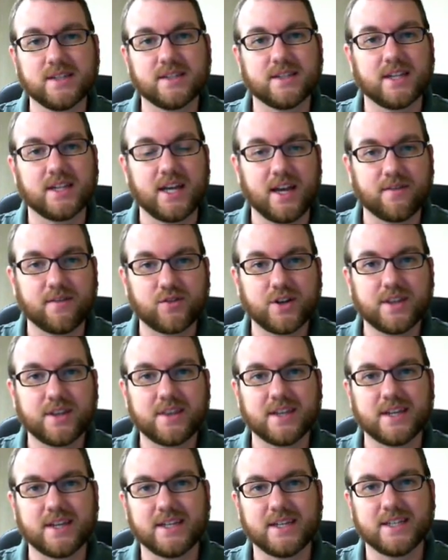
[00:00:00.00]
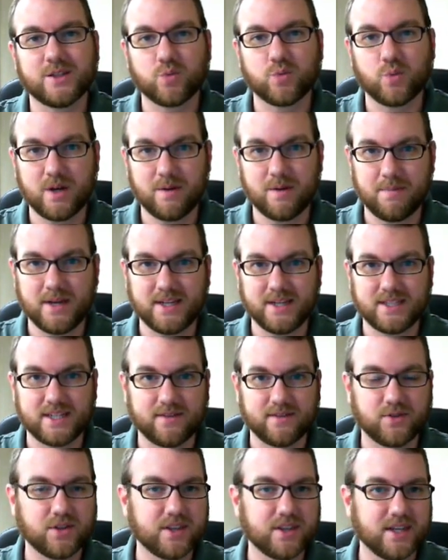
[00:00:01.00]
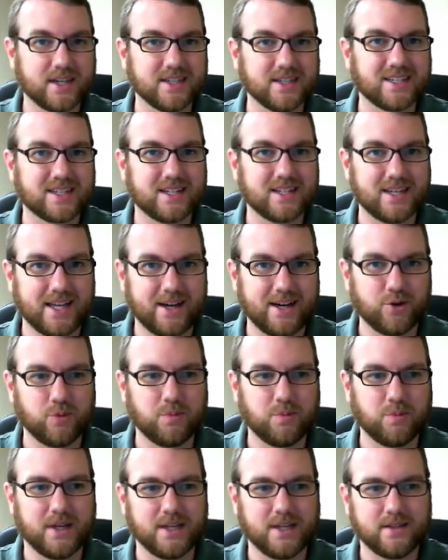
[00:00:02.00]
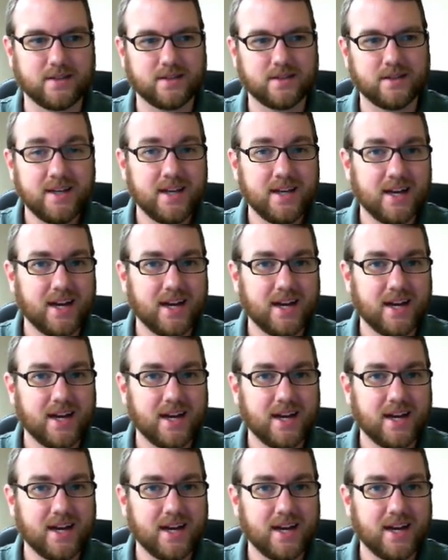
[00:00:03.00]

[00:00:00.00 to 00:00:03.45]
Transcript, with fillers: is that everything is web-based, everything is cloud-based.